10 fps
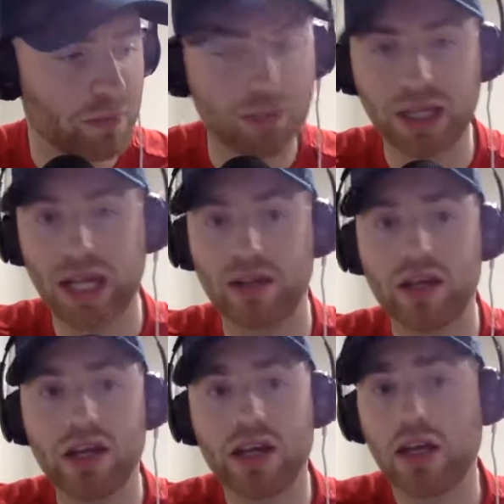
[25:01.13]
But yeah,
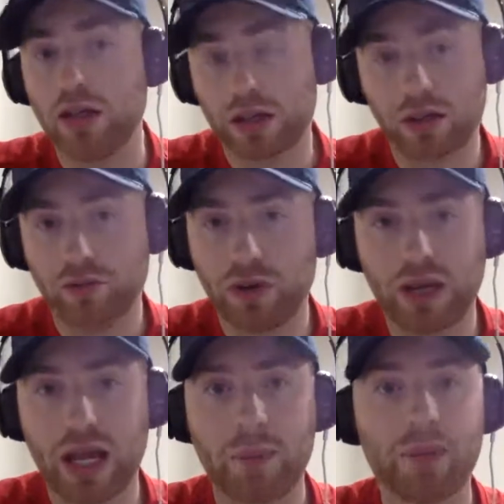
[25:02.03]

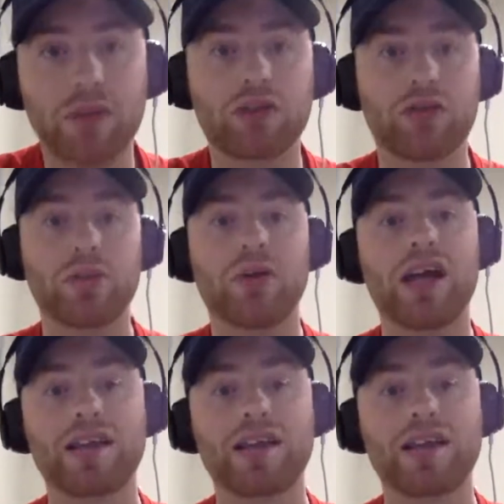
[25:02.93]
very happy with the 3 point.